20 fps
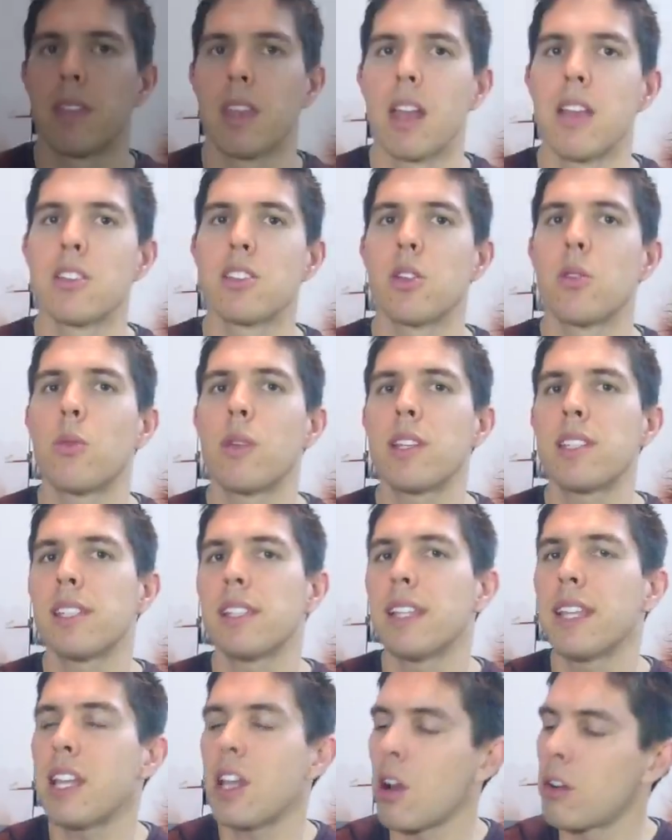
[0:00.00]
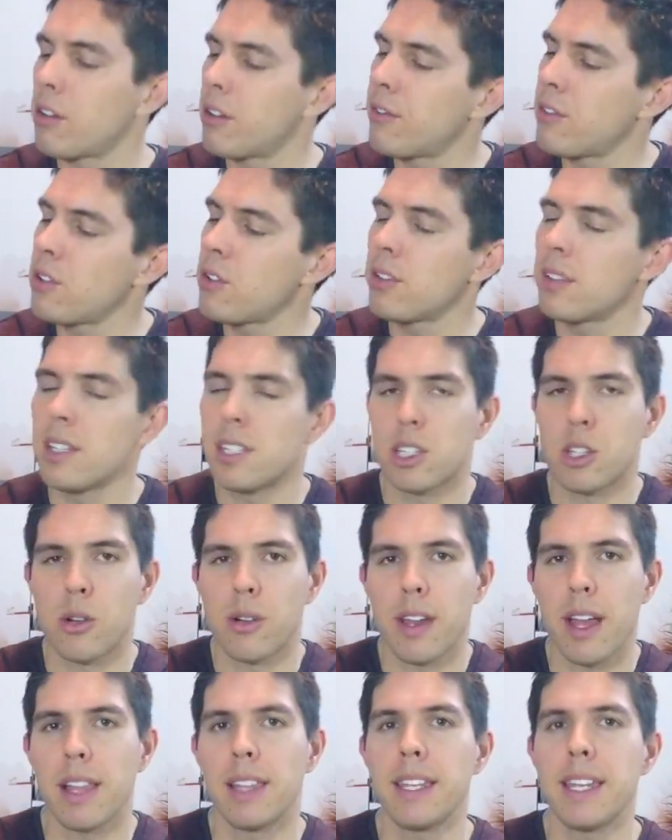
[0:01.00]
So recently I reviewed this
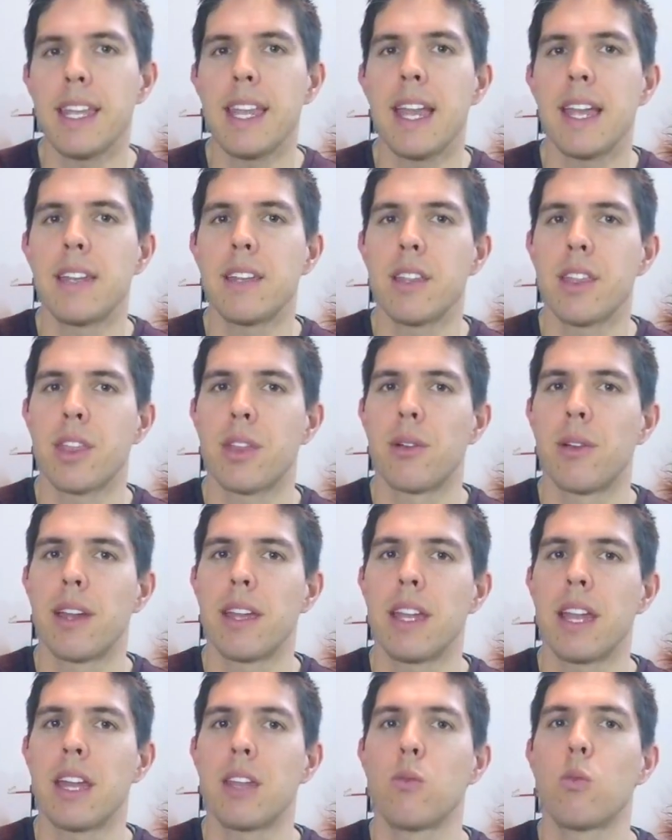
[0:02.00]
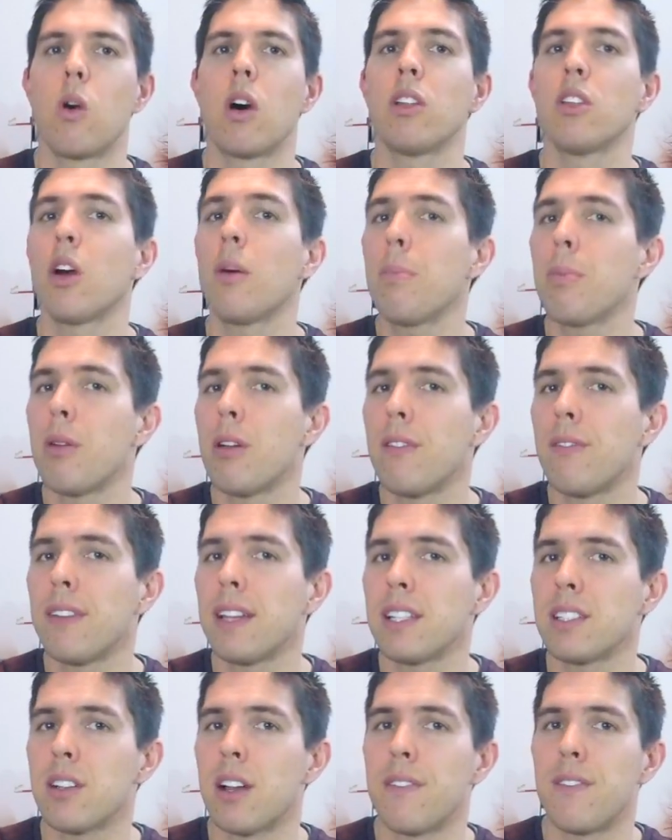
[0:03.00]
Creality Ender 3, and while not
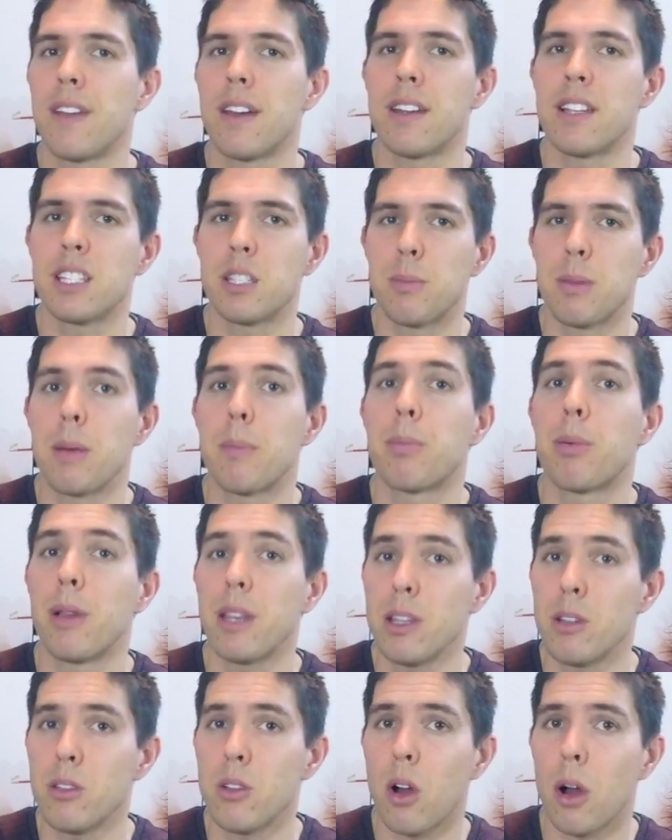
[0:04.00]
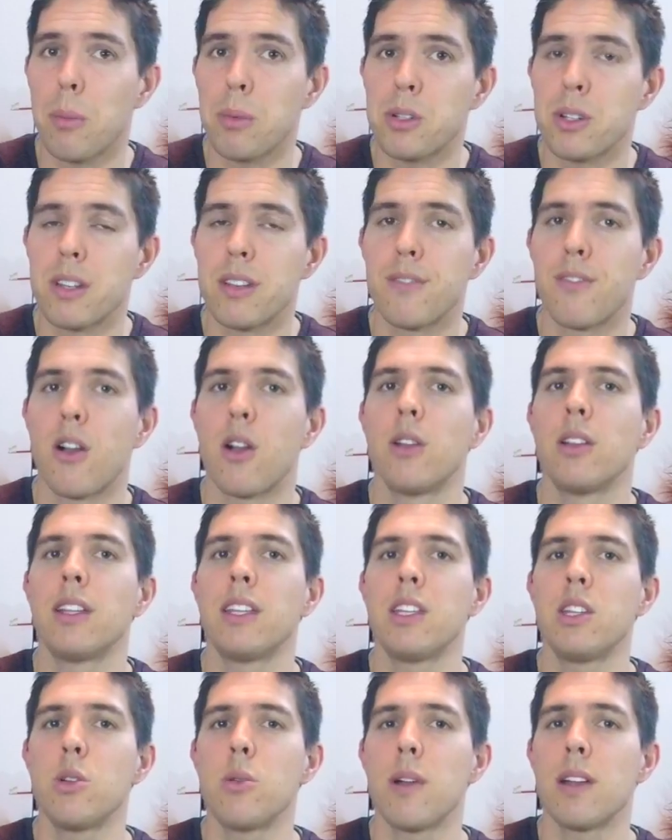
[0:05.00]
perfect, I found it to be a pretty good option for only
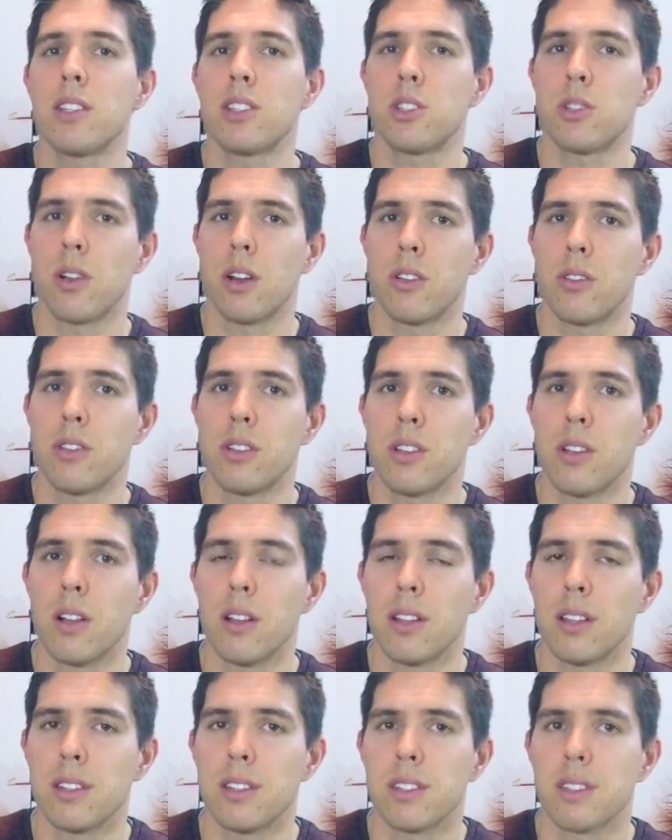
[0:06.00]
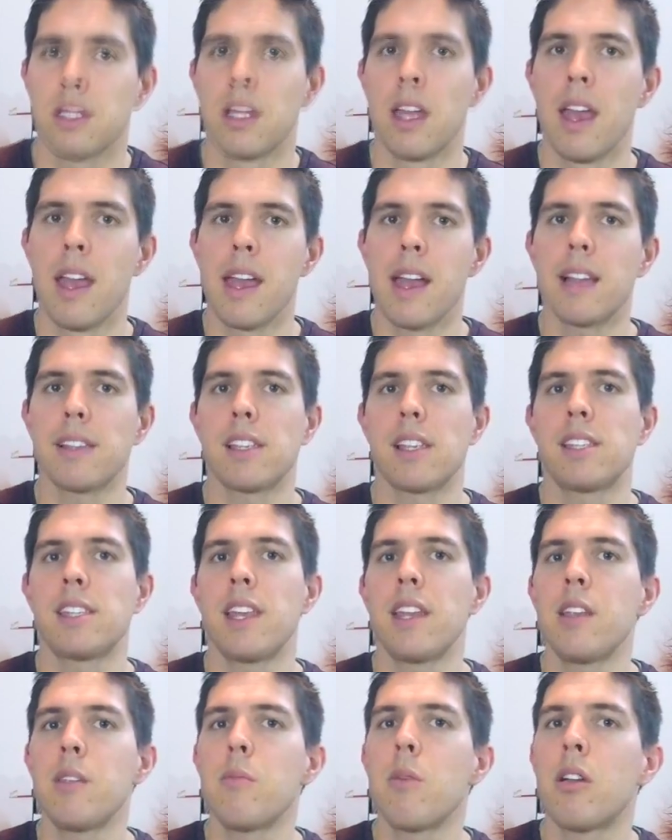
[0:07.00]
US $200. As I said
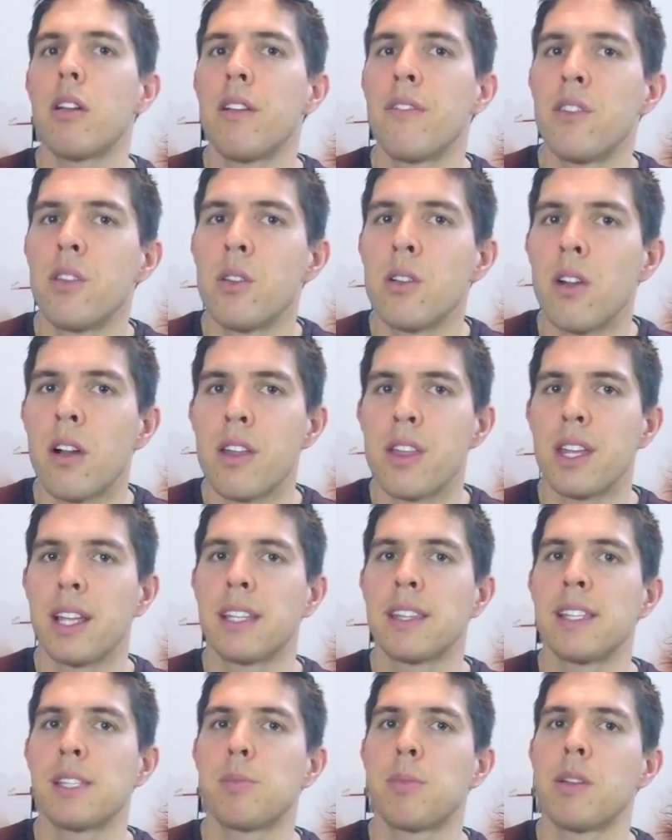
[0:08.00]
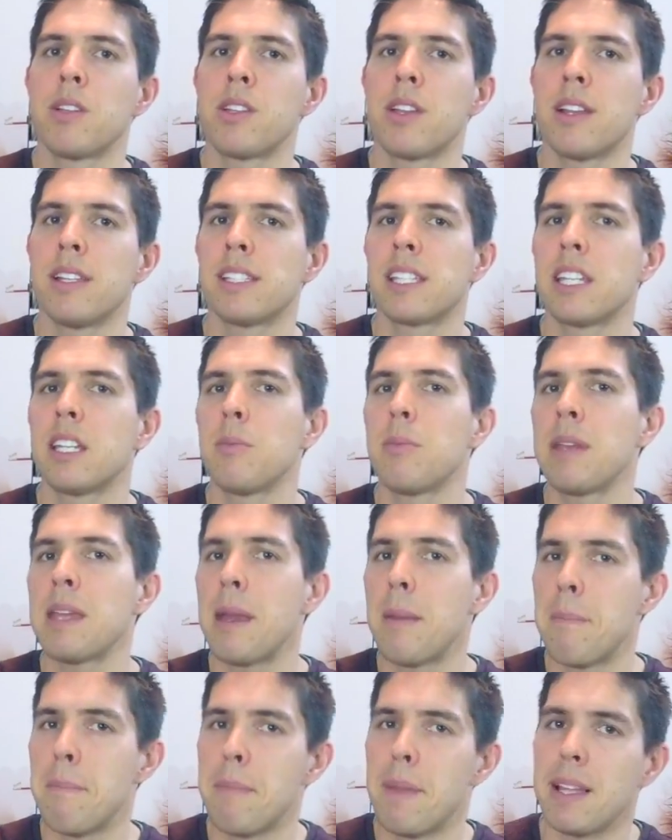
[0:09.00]
in my review, I think this printer is going to be
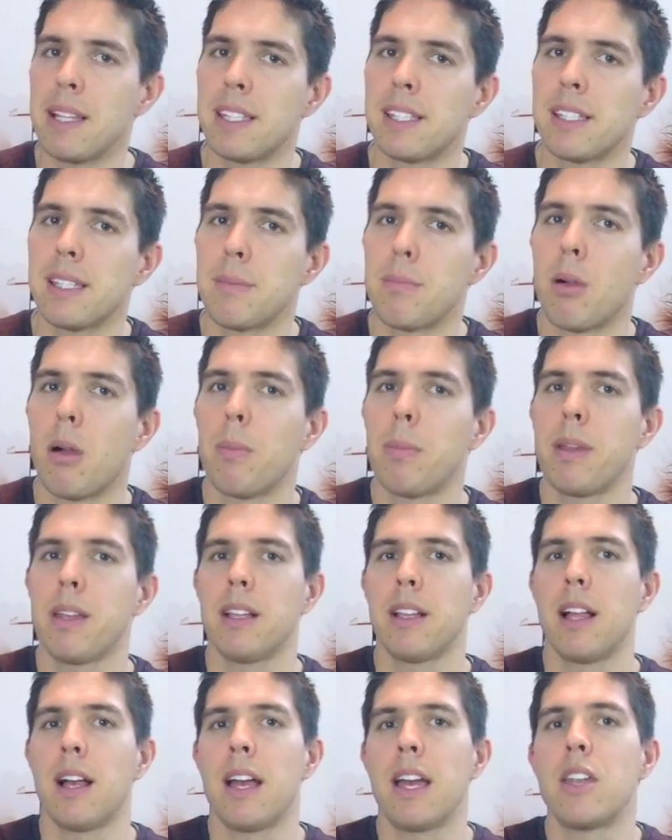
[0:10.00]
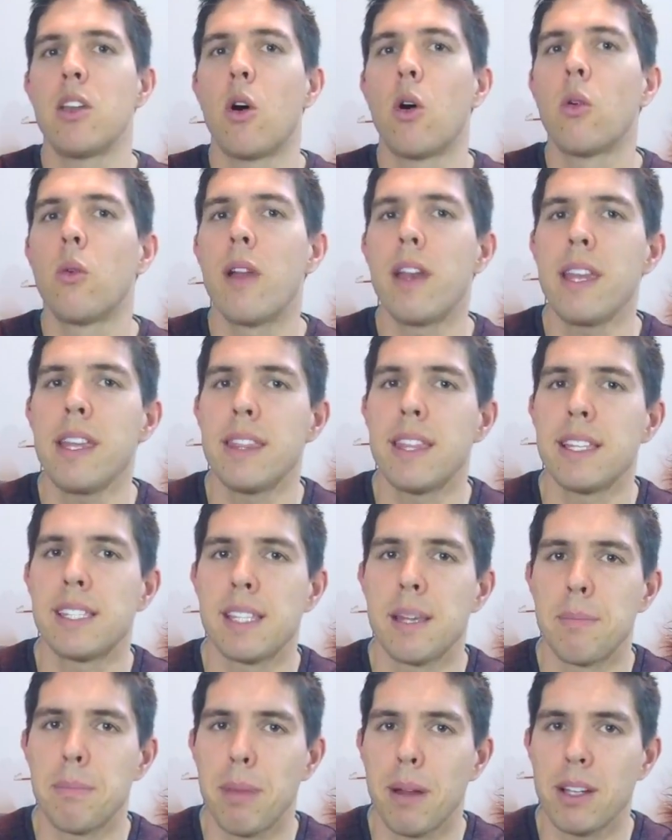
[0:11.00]
immensely popular, and already there's a
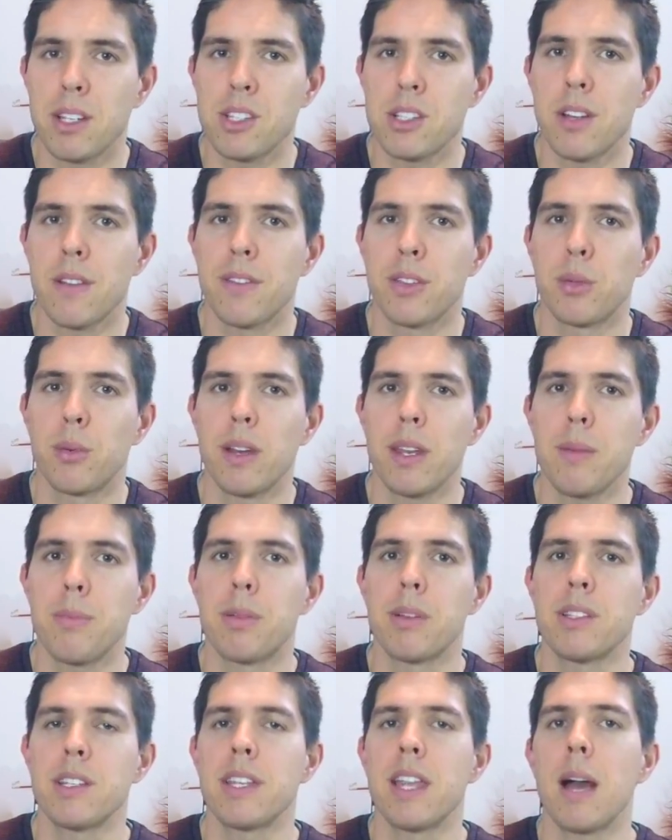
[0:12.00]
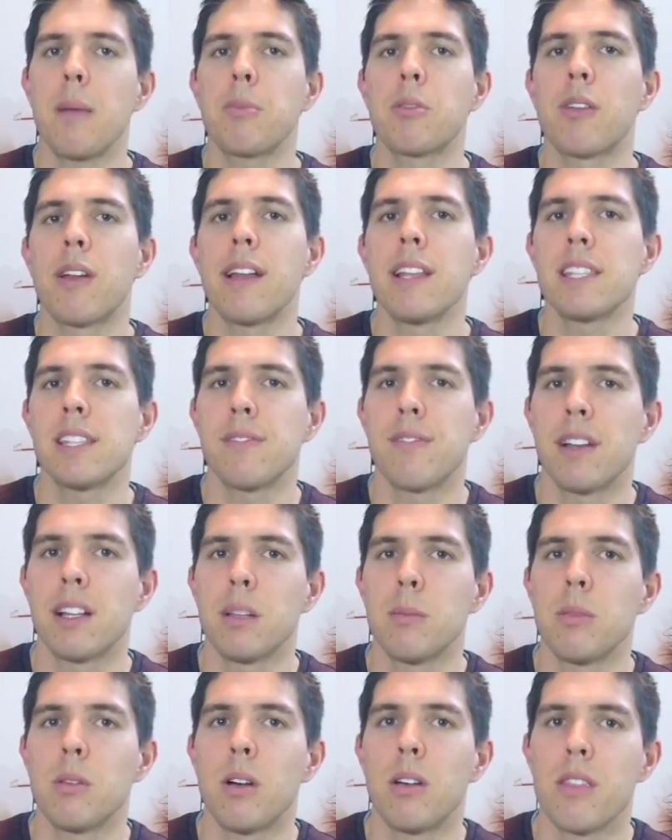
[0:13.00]
bunch of 3D printed upgrades
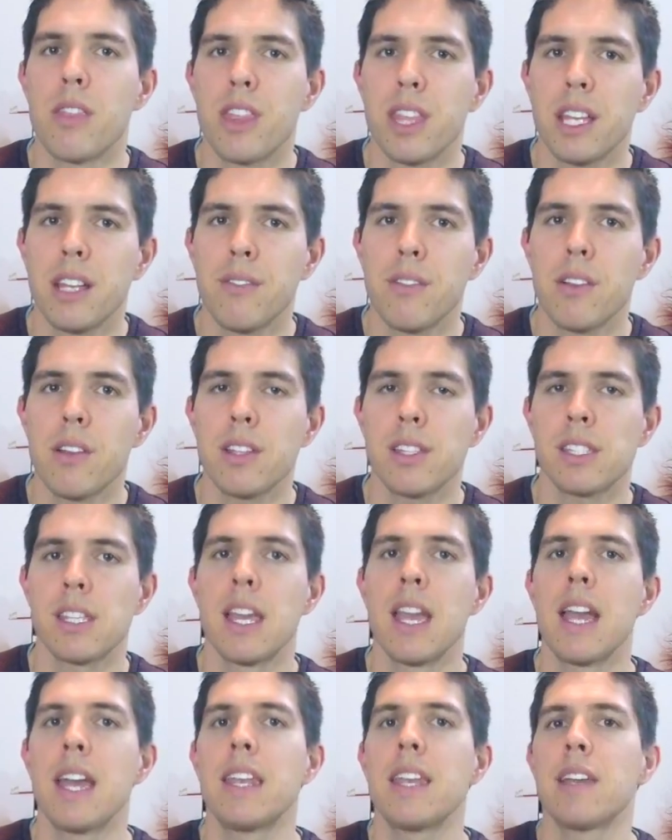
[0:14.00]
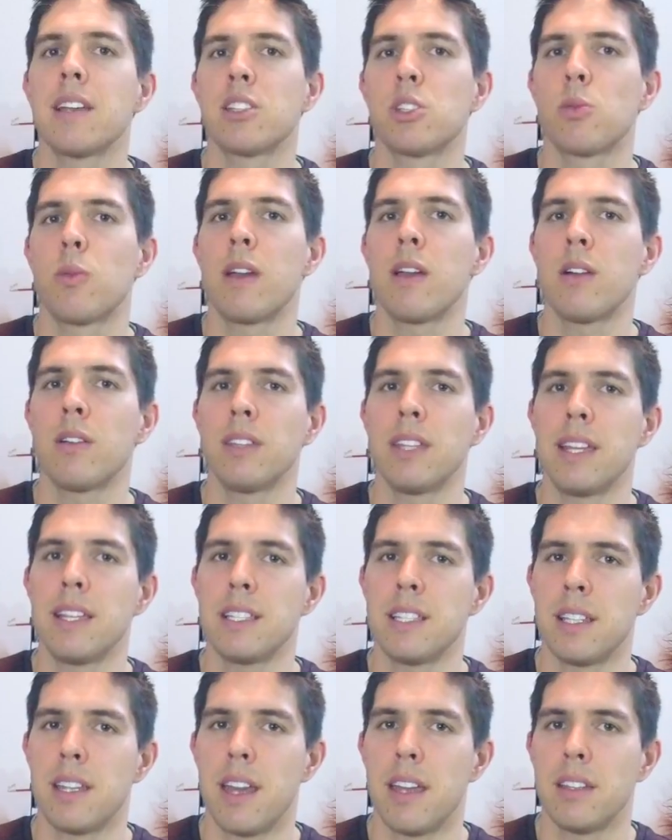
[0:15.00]
available on Thingiverse and elsewhere on the
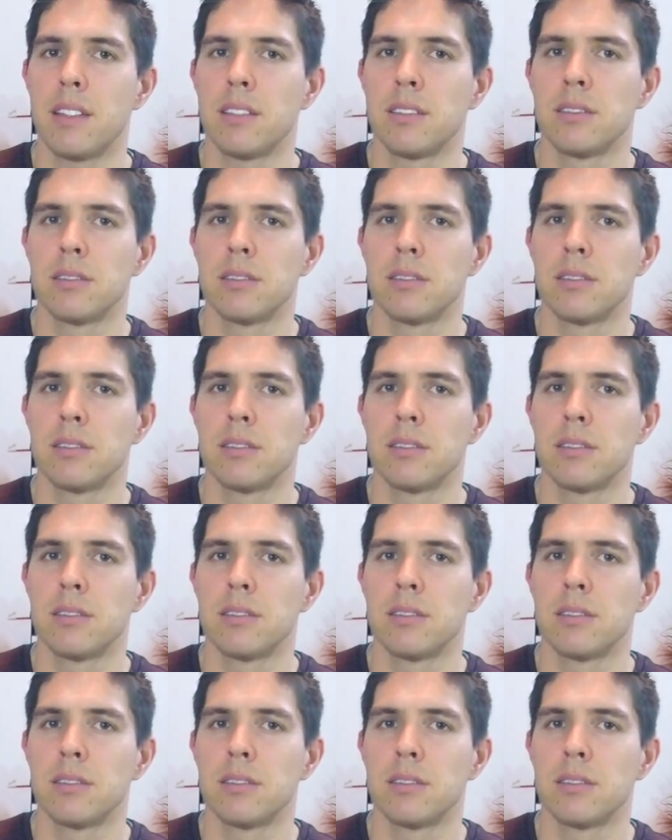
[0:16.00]
internet.